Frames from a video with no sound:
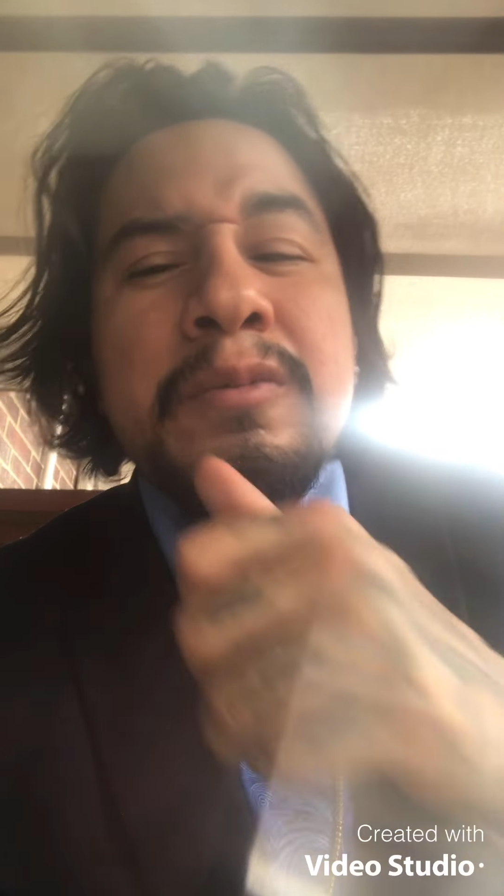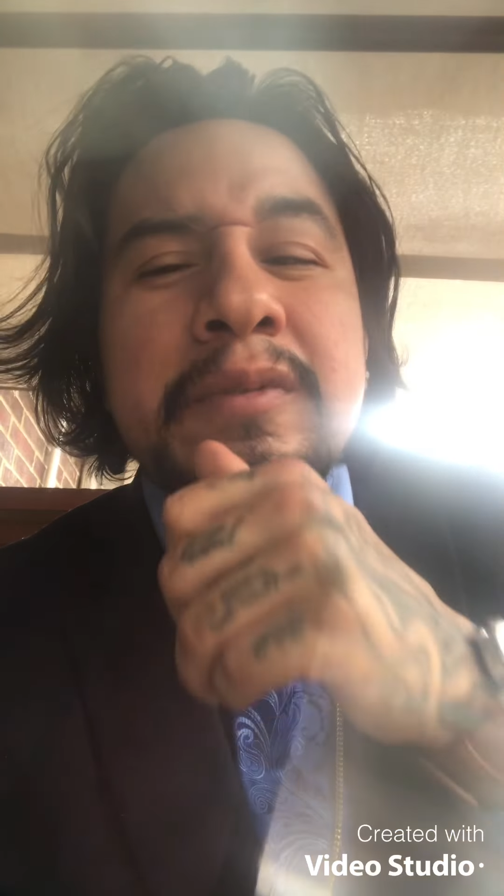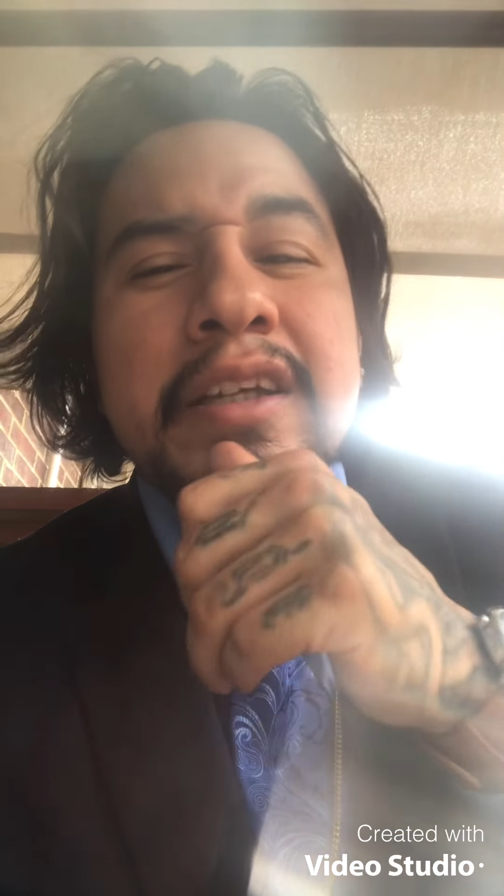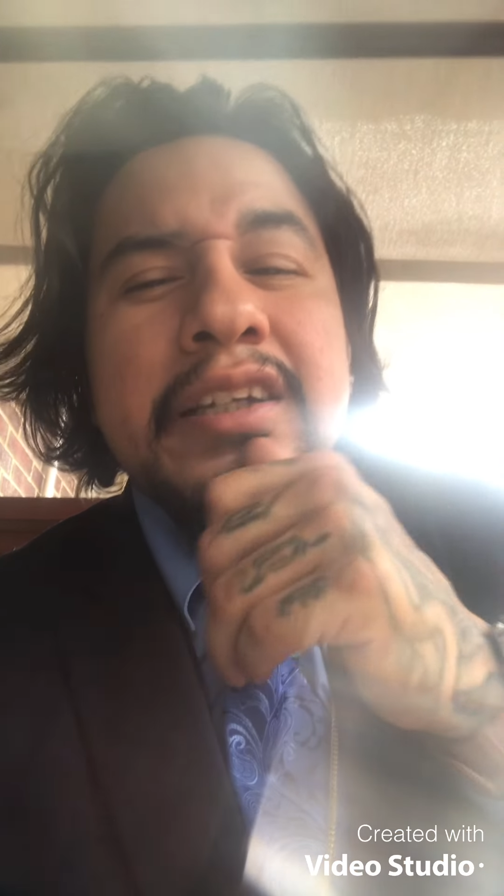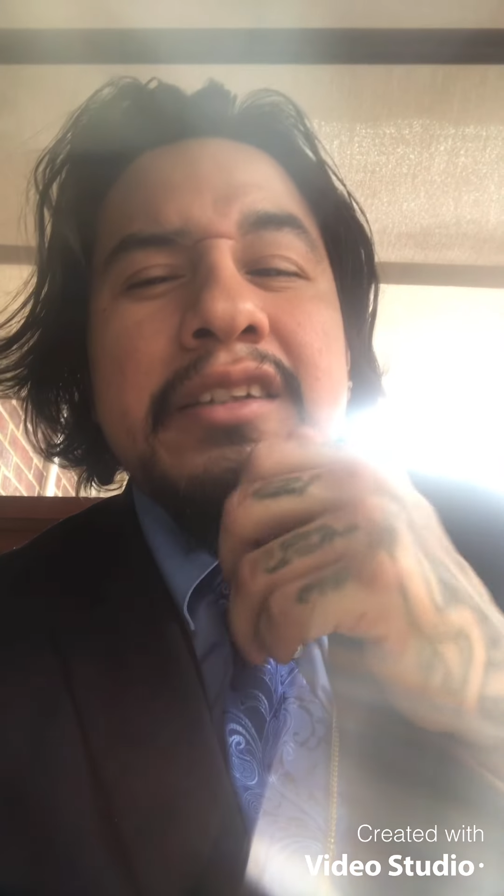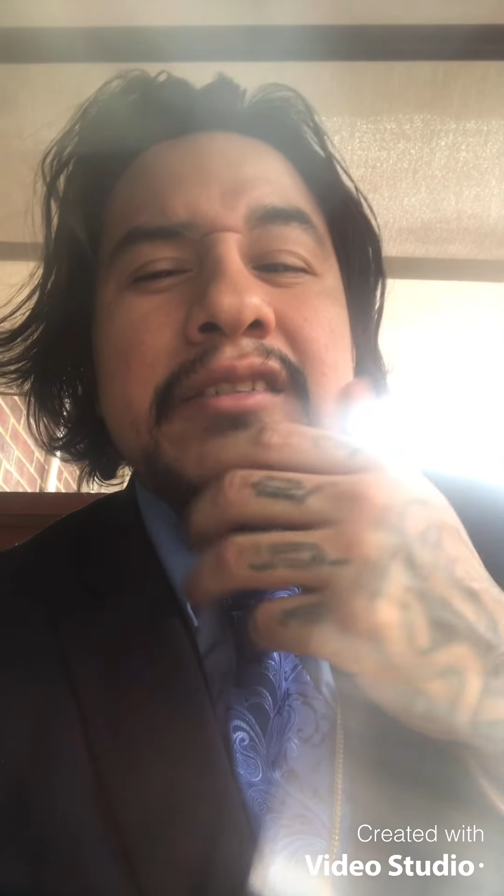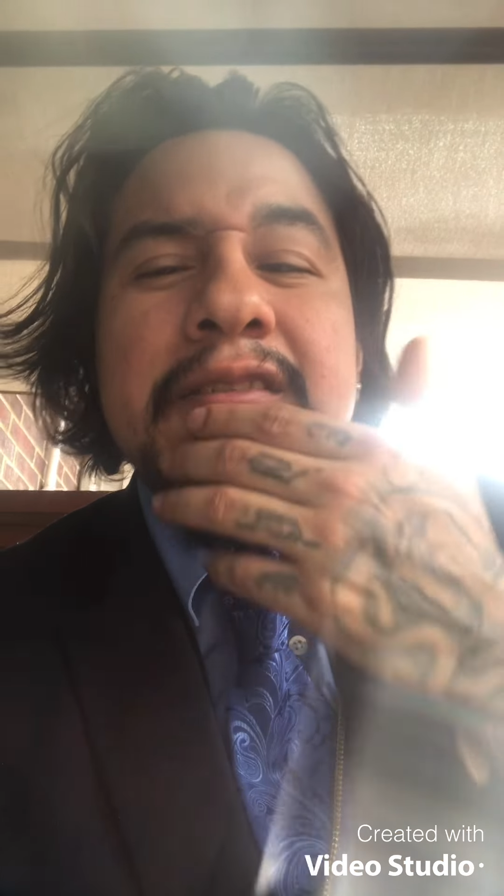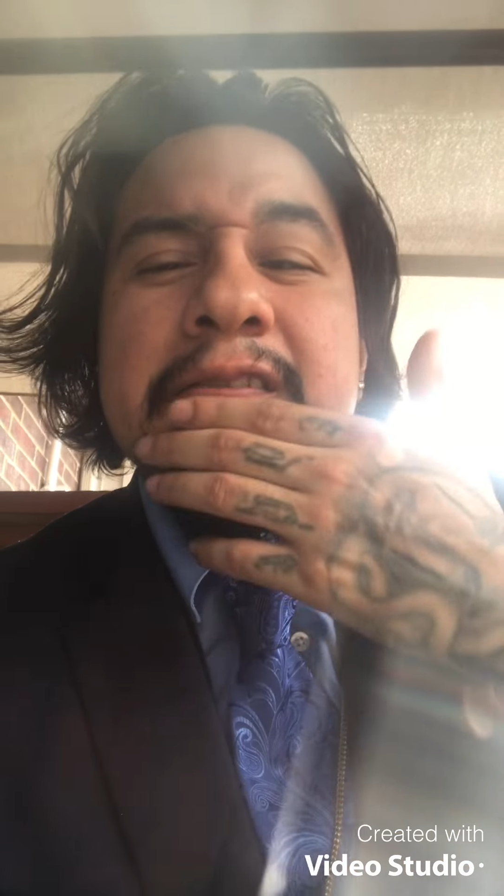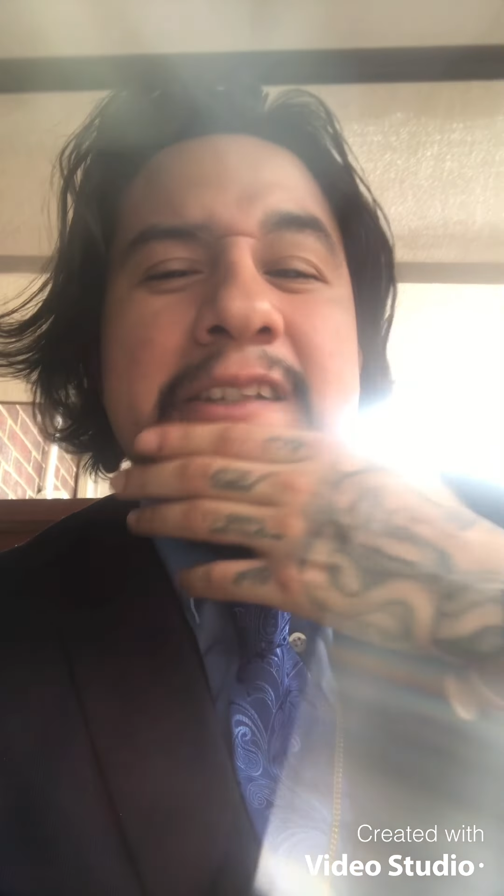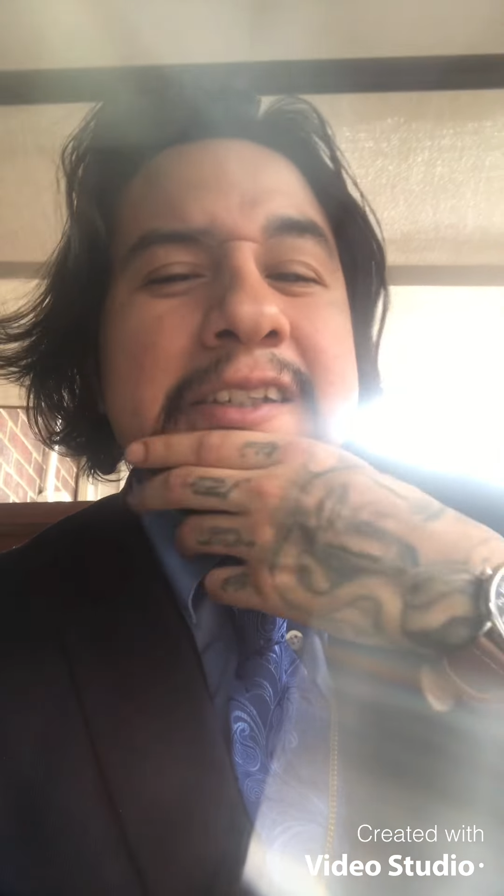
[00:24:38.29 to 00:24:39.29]
hope that it
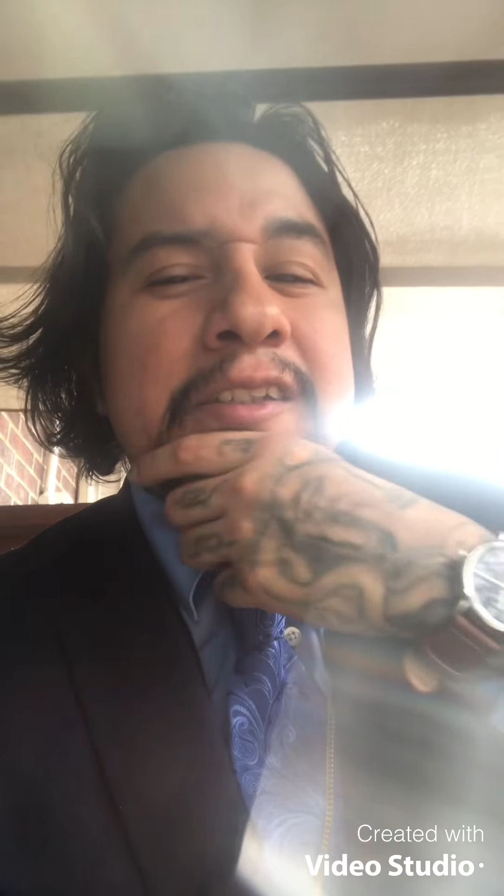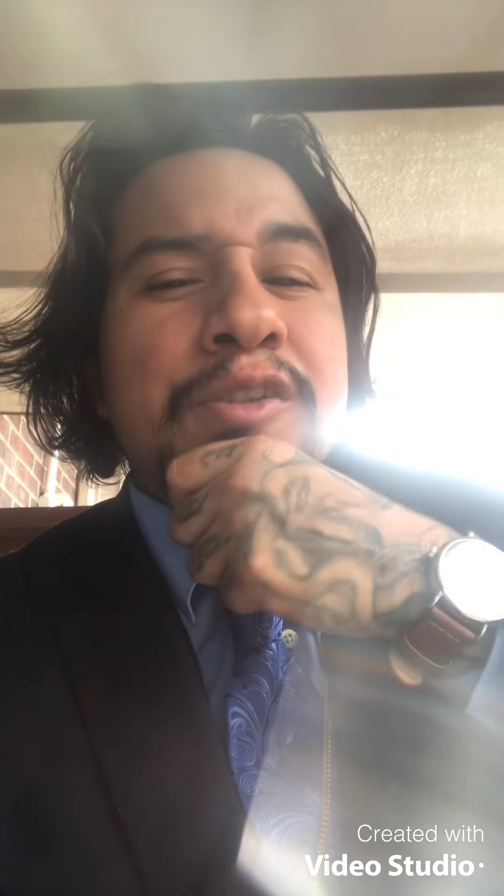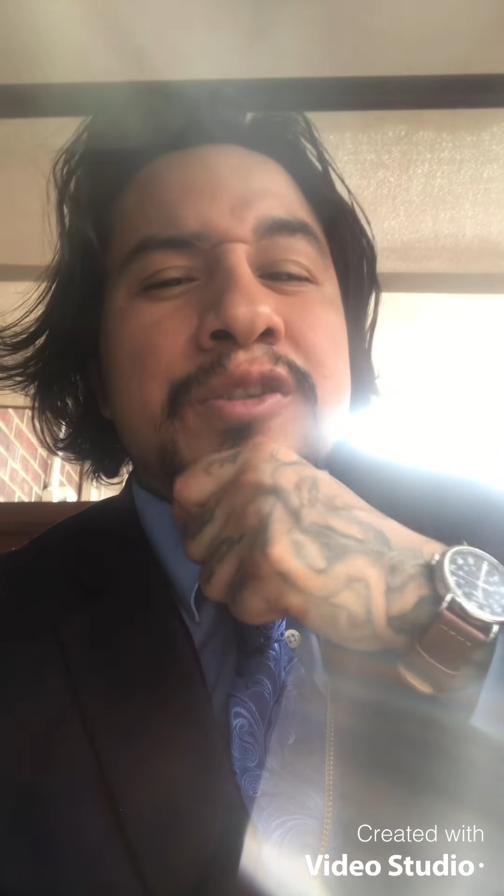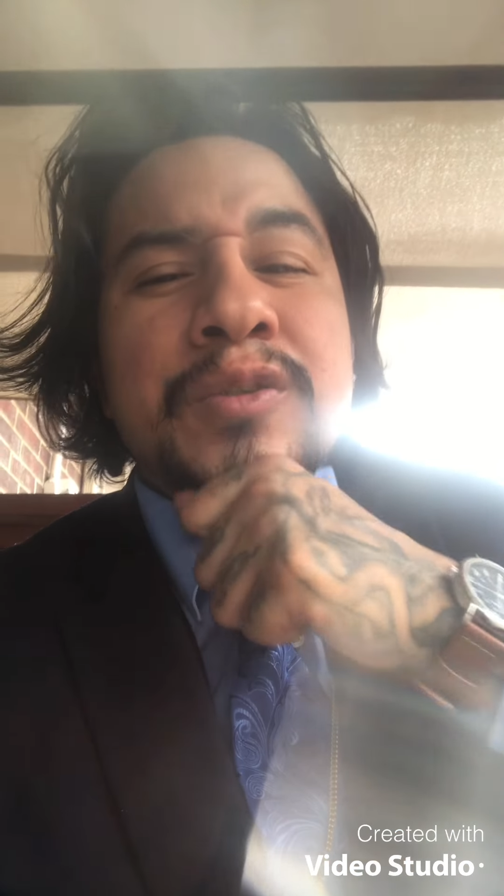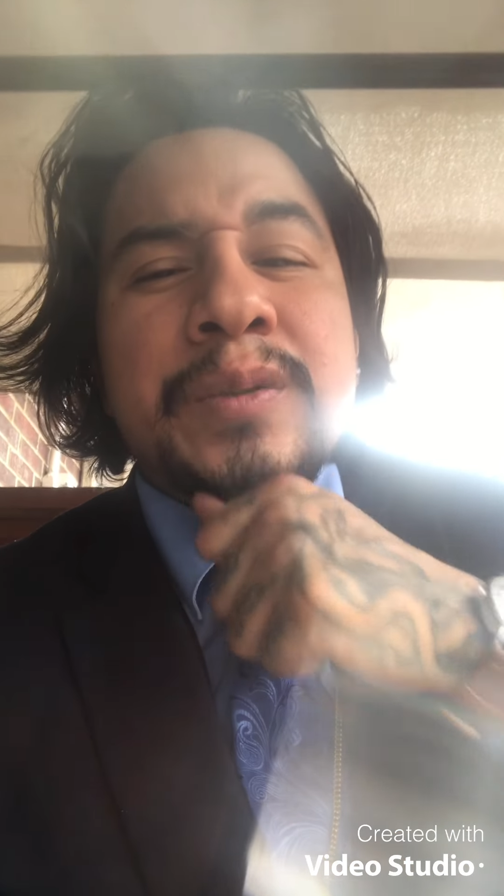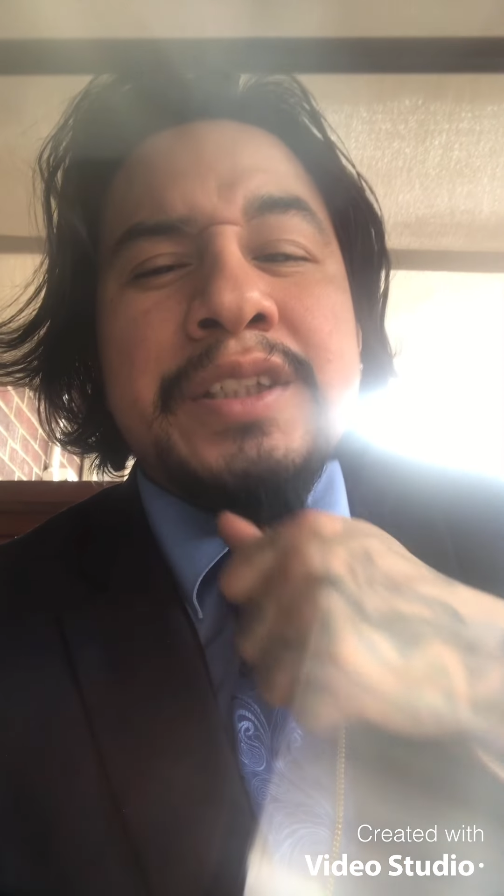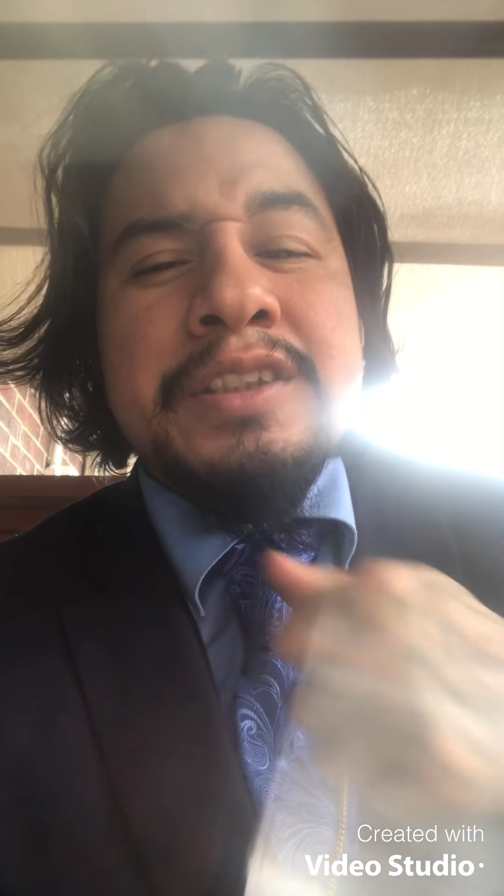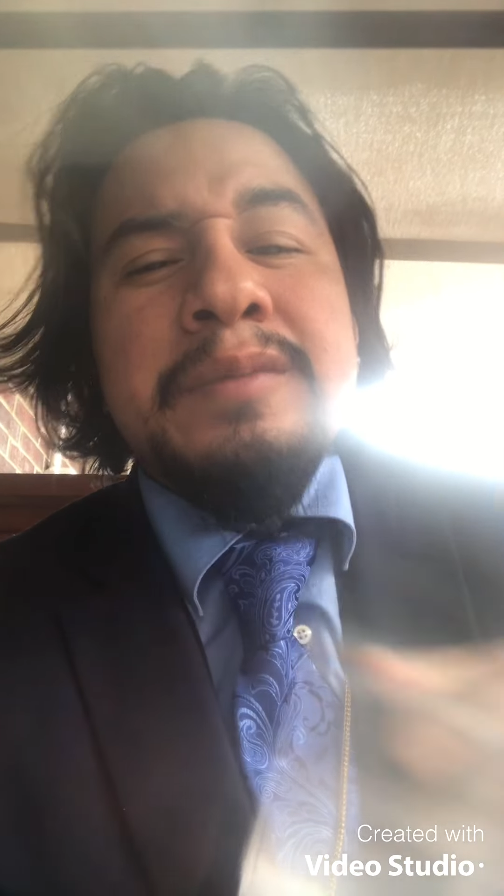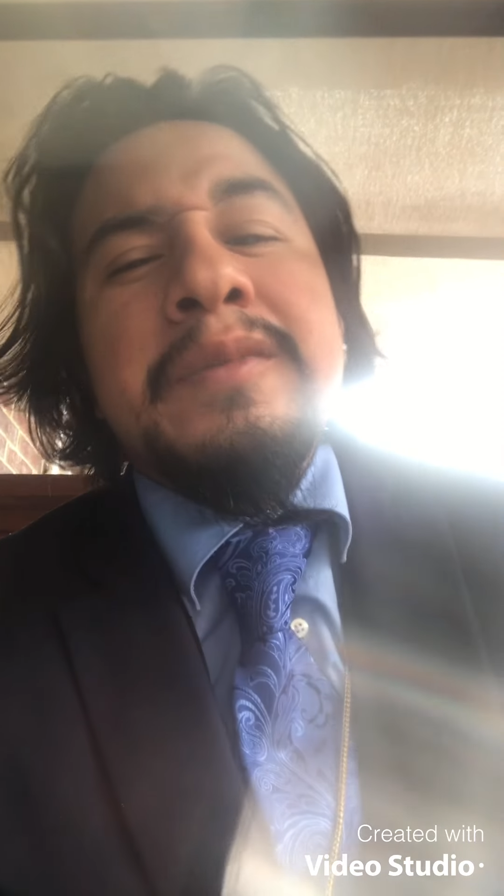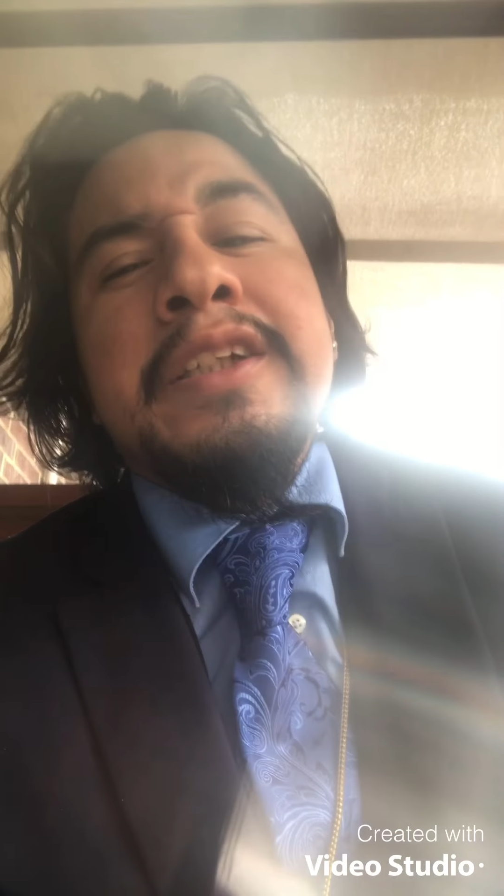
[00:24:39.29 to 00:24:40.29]
goes away
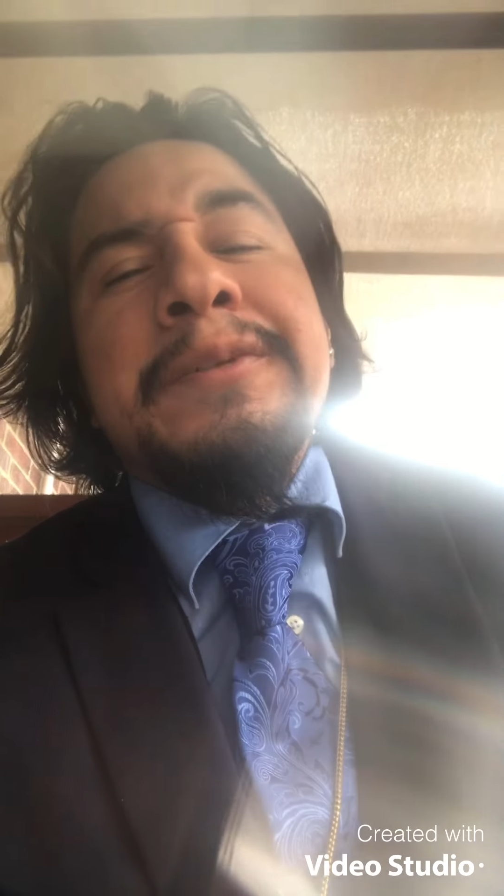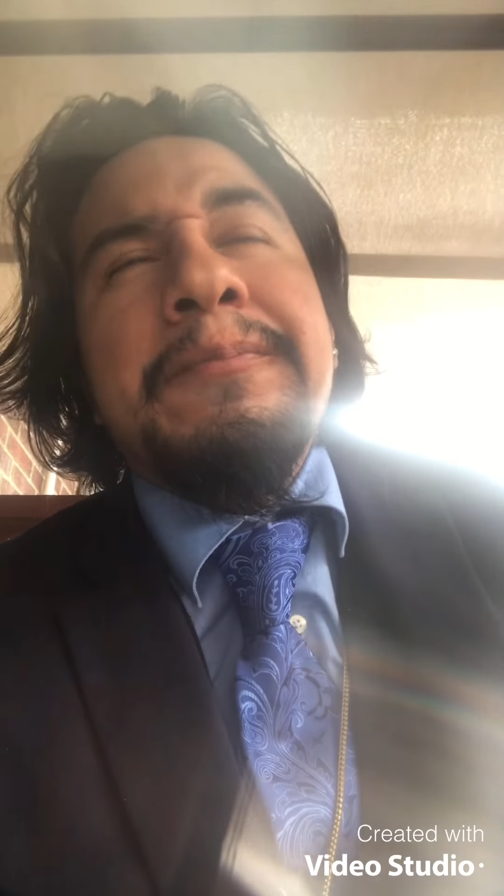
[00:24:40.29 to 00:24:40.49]
someday.